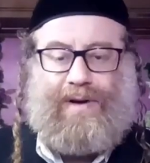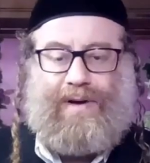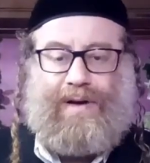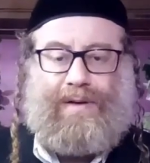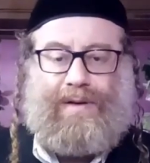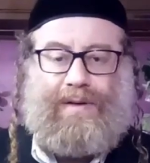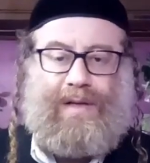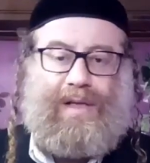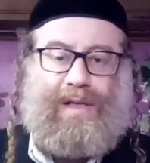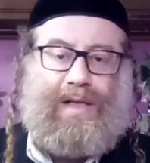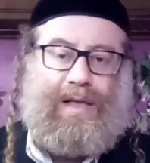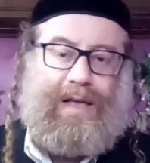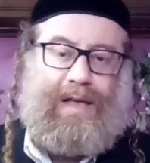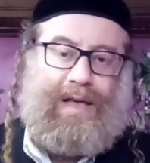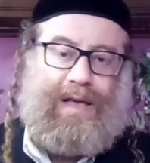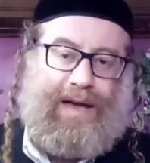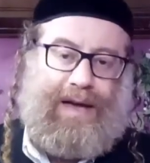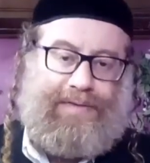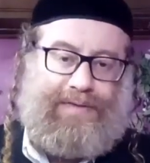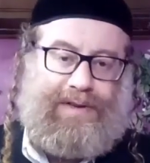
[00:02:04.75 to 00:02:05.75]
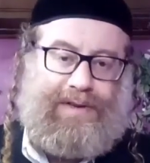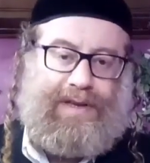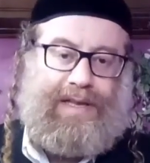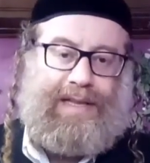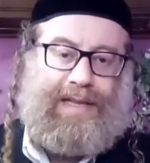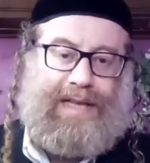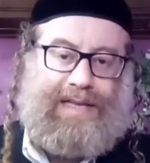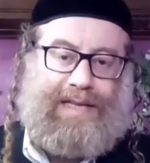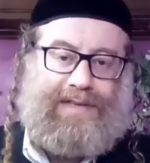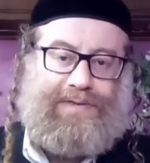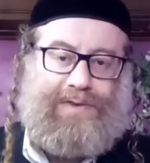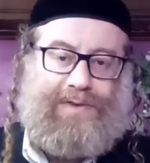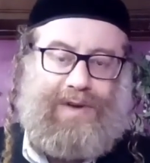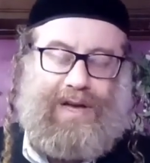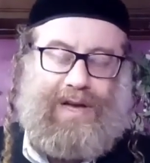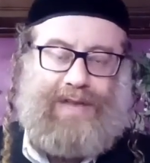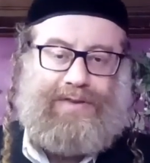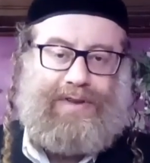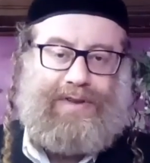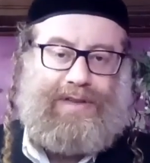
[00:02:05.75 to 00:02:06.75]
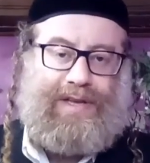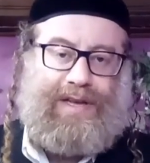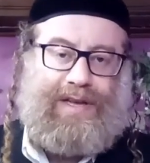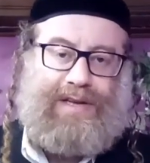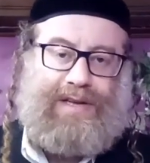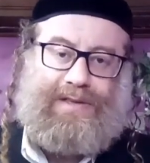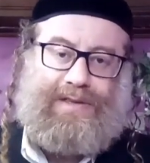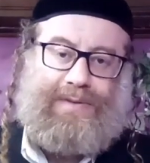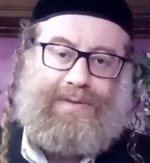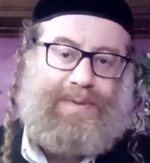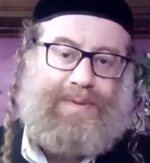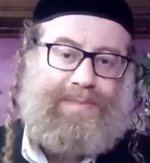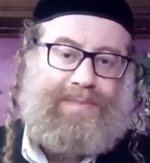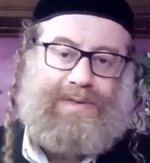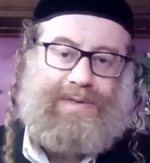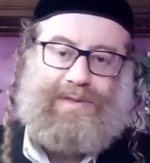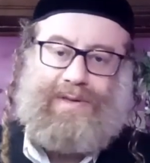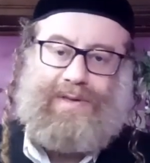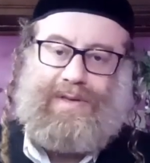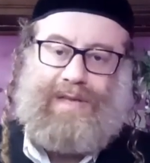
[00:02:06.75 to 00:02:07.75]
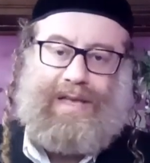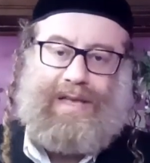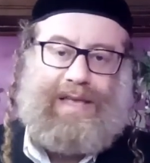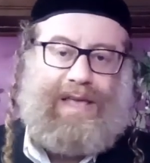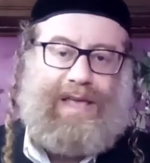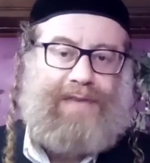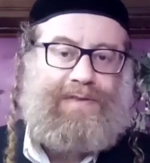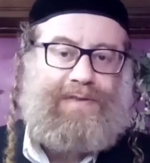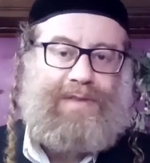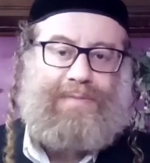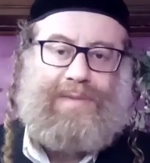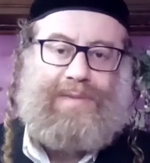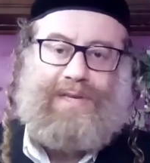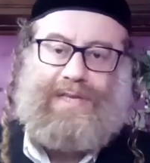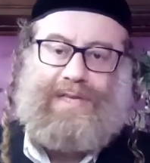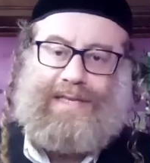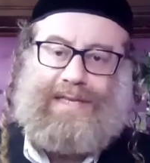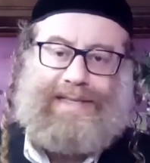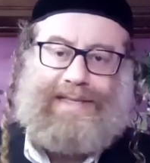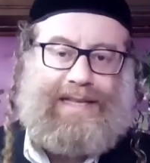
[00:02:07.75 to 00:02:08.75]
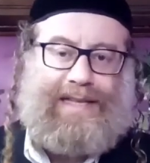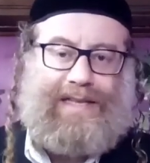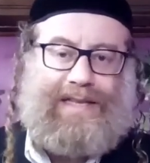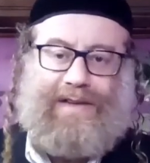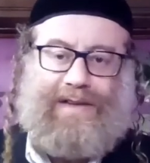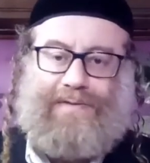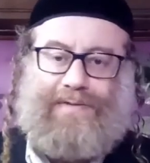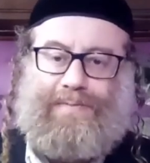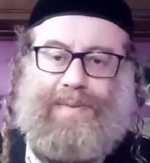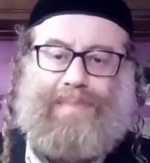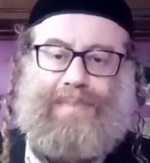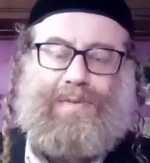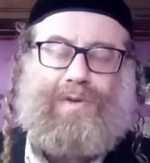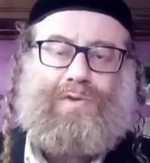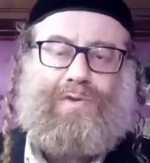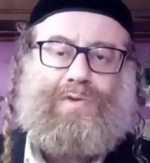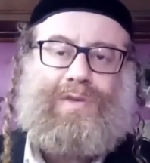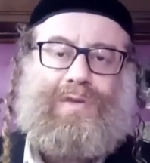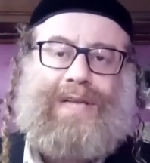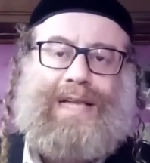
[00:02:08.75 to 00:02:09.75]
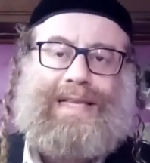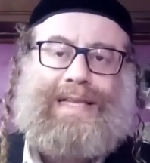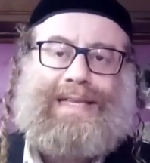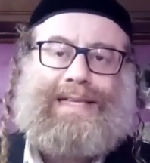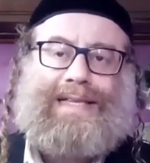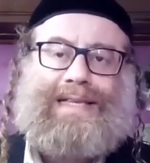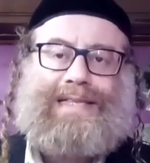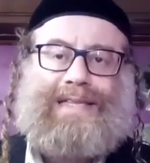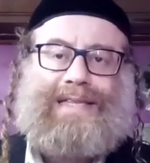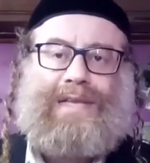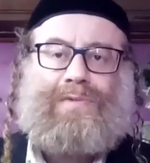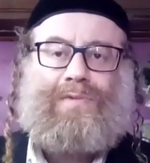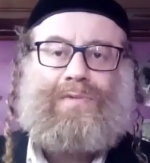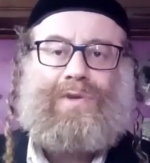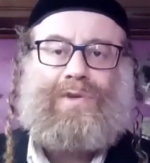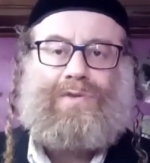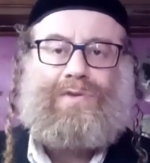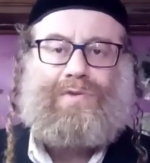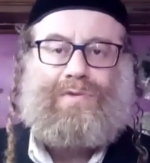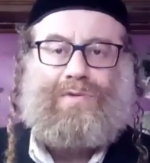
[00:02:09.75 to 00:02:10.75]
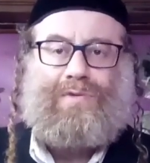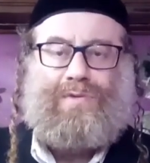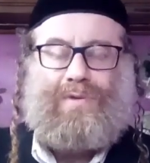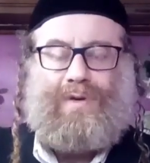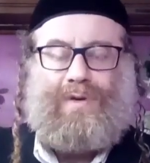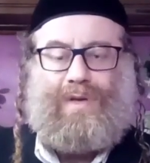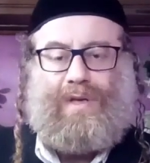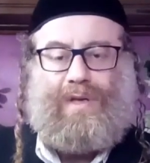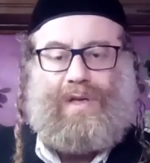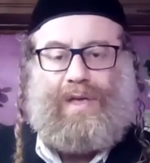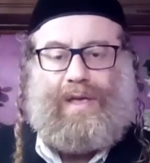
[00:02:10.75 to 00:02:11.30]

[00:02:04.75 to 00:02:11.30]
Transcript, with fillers: Uh, after another few hundred years, so uh, people saw that even Mishnah is not enough. People do not understand what to do.